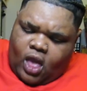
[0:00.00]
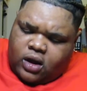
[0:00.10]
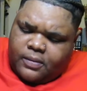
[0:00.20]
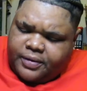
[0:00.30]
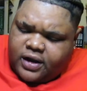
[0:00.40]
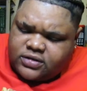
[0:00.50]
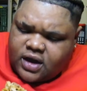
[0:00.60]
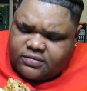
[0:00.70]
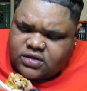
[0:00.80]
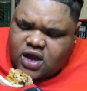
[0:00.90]
compared to
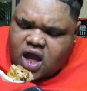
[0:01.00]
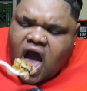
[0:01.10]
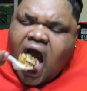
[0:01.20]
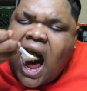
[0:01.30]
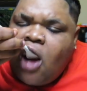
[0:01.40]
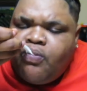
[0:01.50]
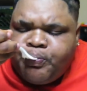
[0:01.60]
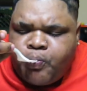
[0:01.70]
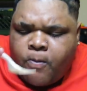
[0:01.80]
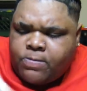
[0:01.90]
everything else.
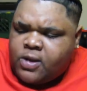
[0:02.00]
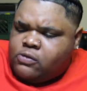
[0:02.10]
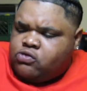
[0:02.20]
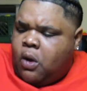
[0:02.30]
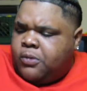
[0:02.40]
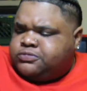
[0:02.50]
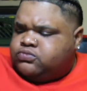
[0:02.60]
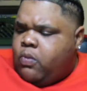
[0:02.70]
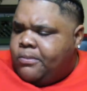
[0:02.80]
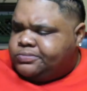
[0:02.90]

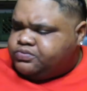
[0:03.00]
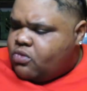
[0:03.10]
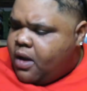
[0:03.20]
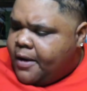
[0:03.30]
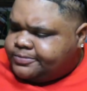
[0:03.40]
Mmm.